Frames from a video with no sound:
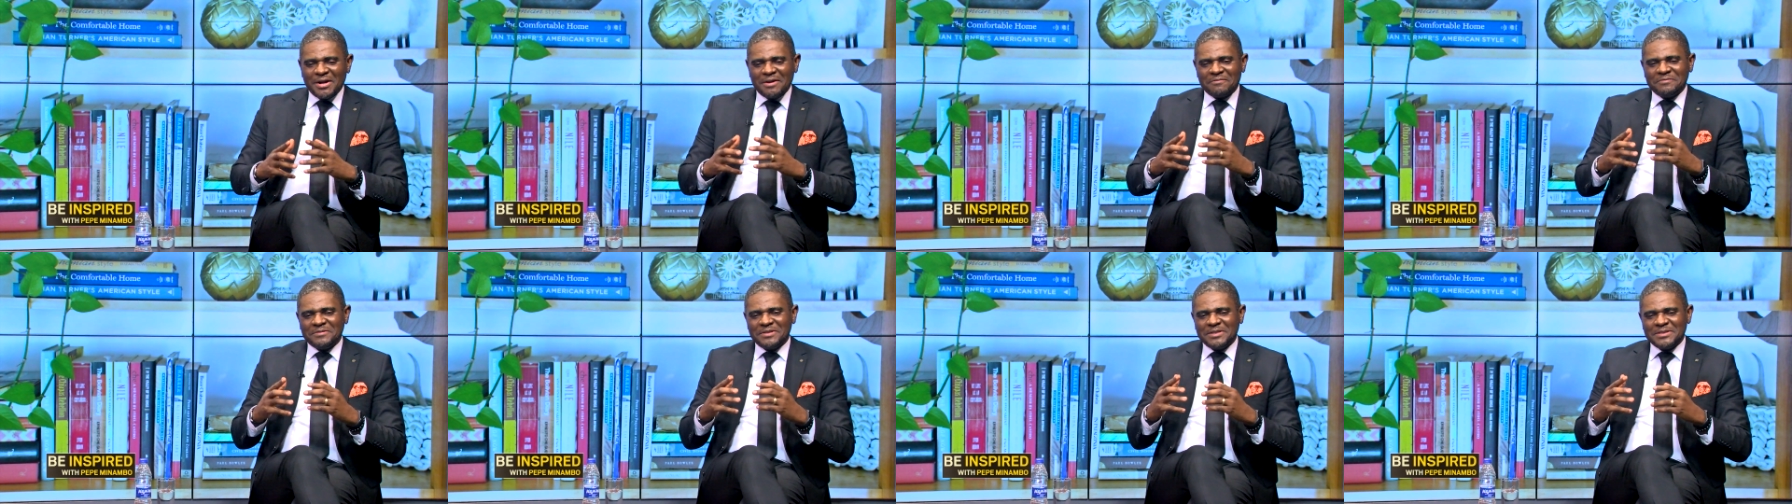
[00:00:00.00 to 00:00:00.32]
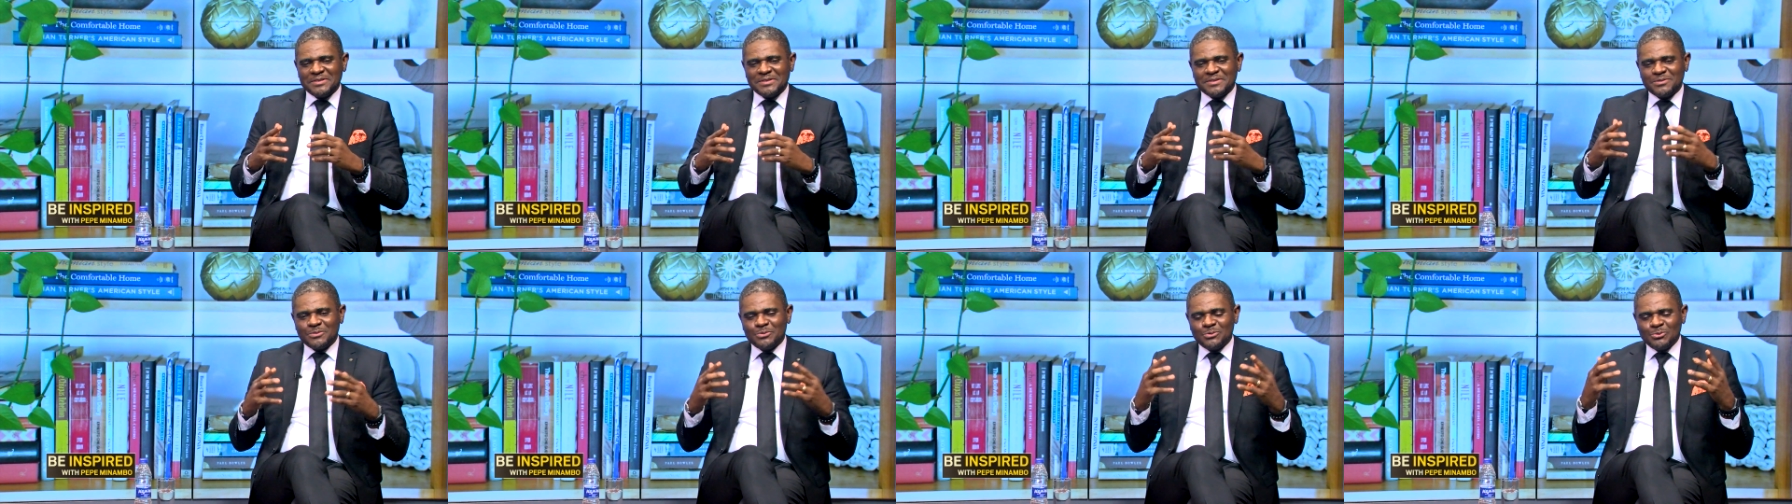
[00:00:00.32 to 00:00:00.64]
have
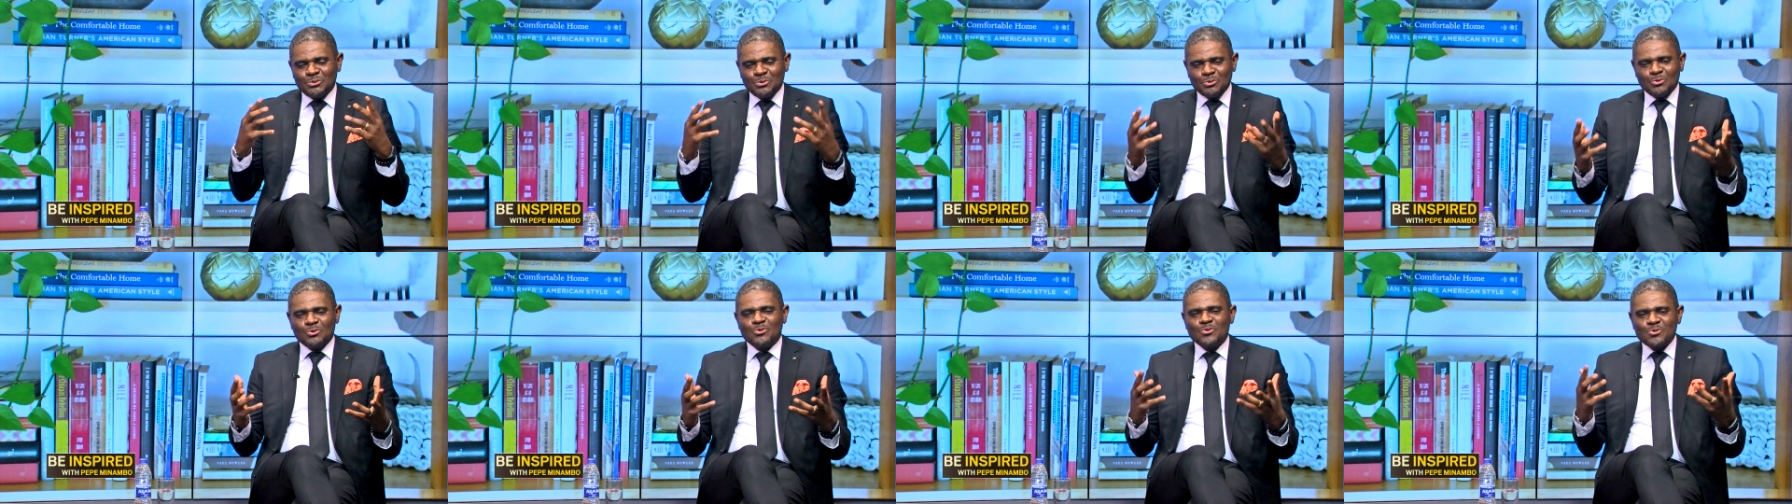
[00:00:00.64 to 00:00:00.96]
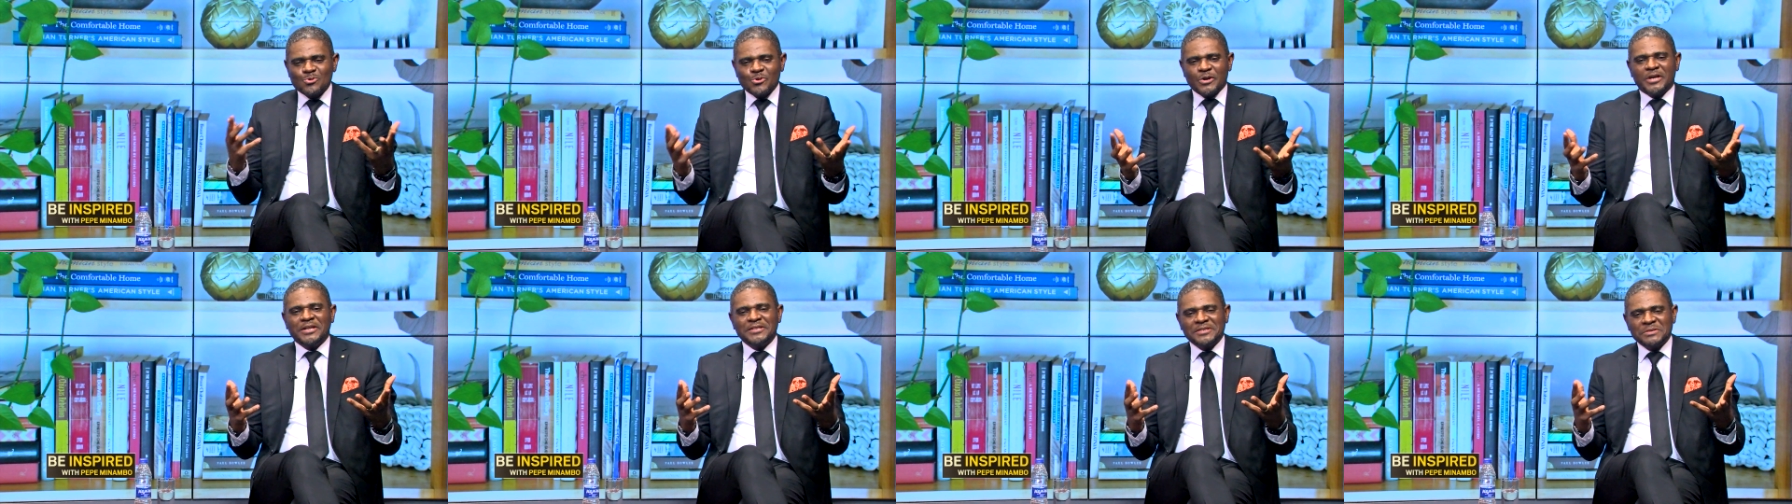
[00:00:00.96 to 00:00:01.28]
these two
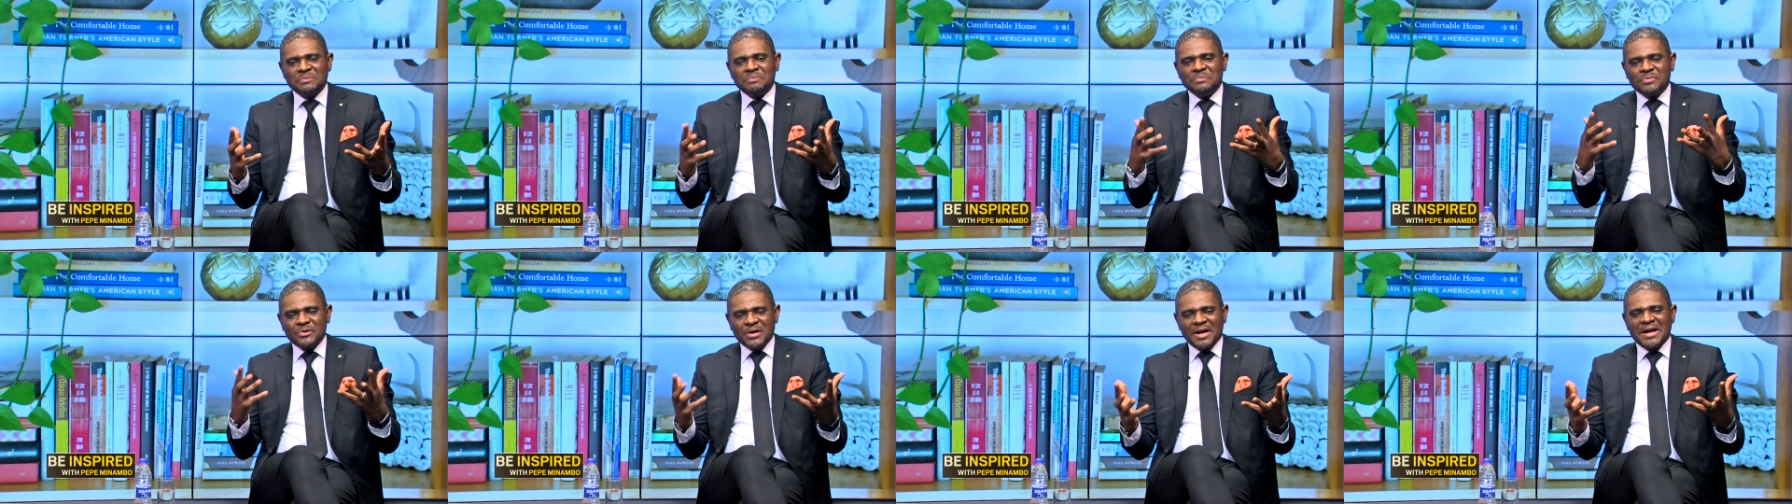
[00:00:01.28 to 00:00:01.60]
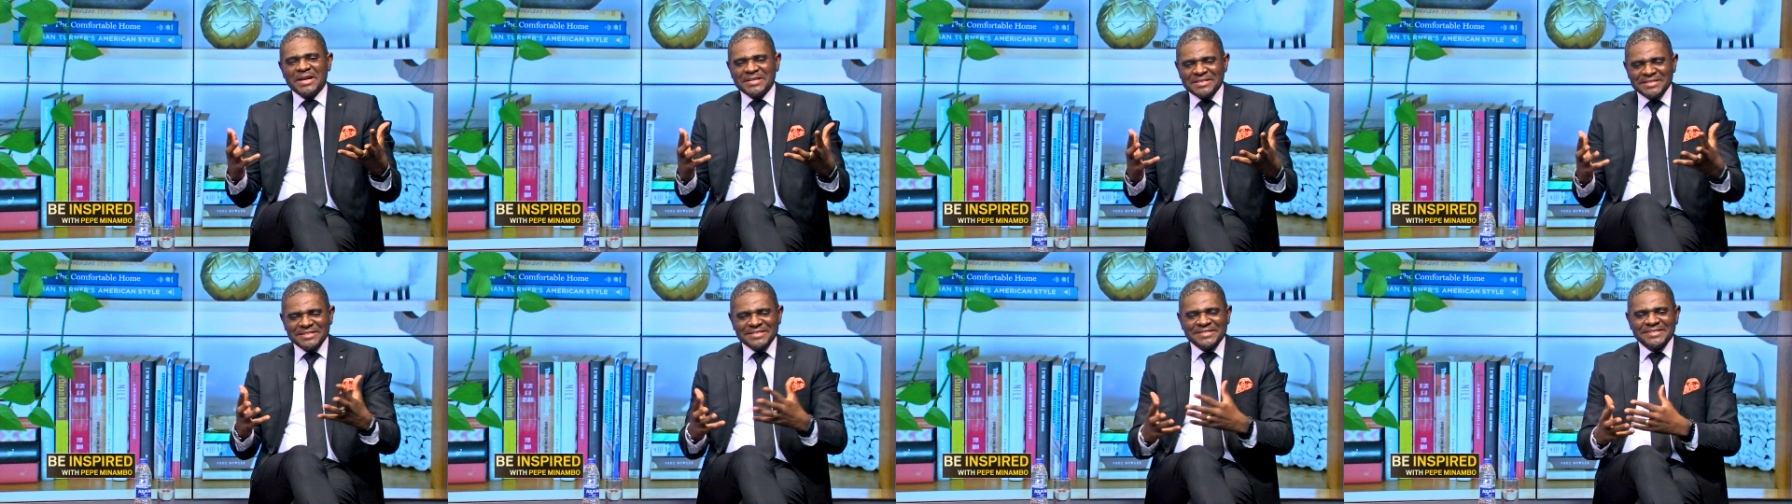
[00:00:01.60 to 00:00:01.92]
great
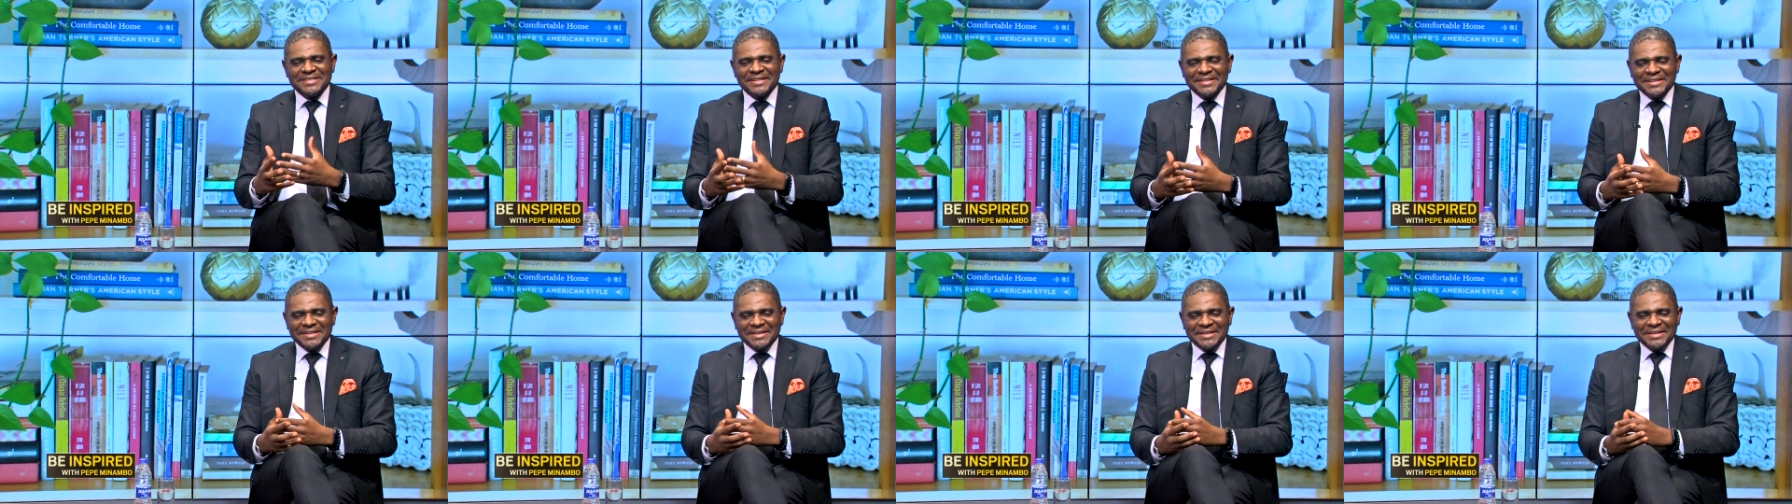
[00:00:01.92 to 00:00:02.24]
brands